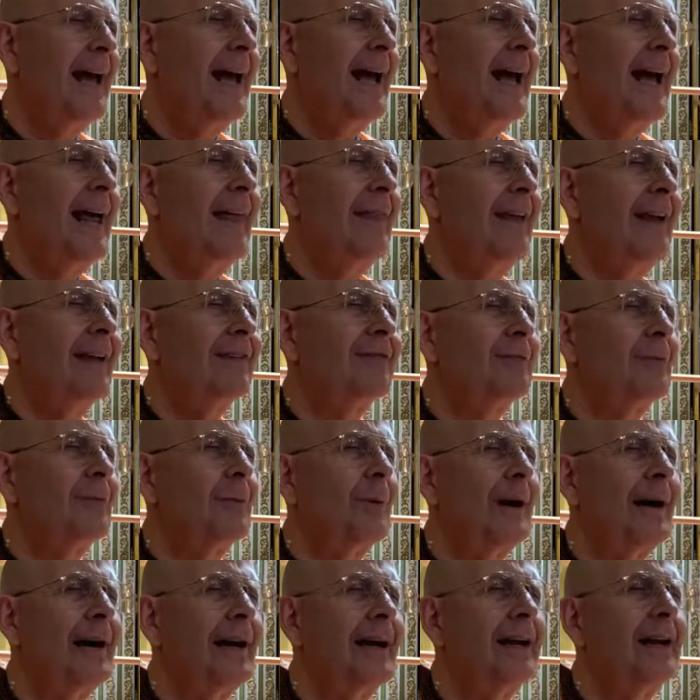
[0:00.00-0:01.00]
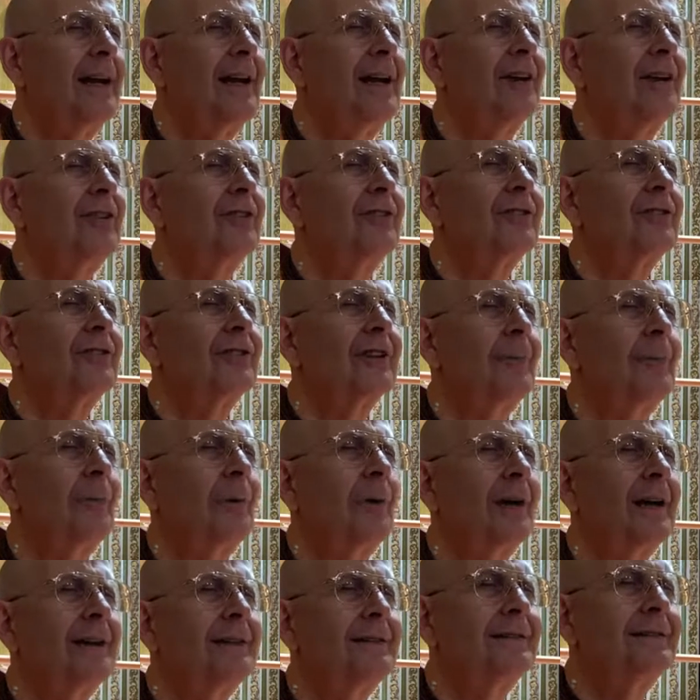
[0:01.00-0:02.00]
And that's why
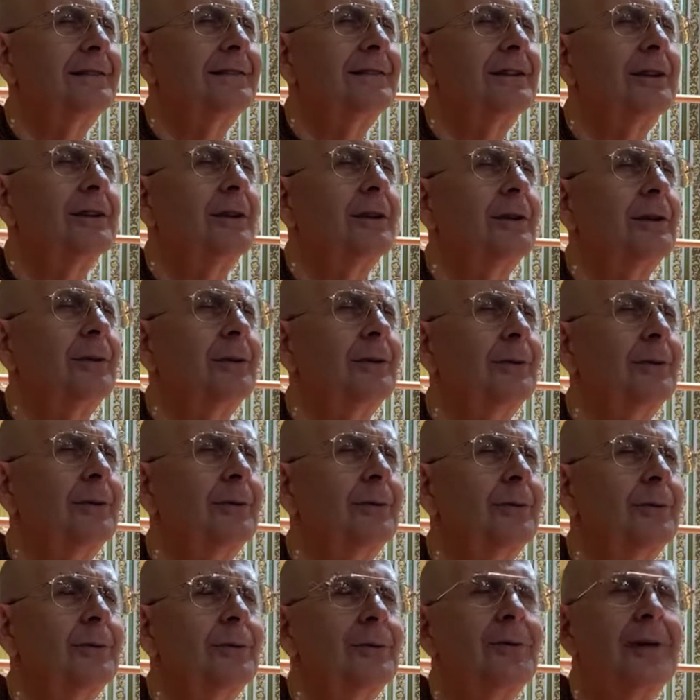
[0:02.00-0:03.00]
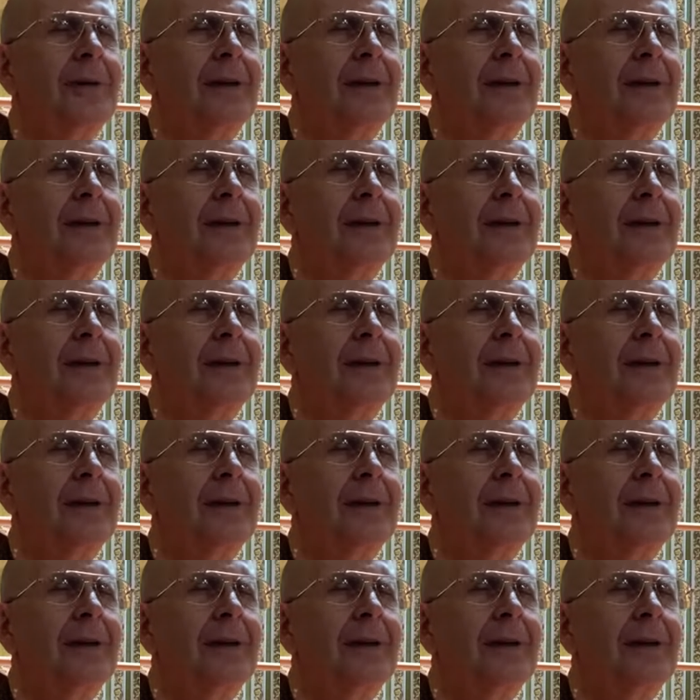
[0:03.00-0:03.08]
someone who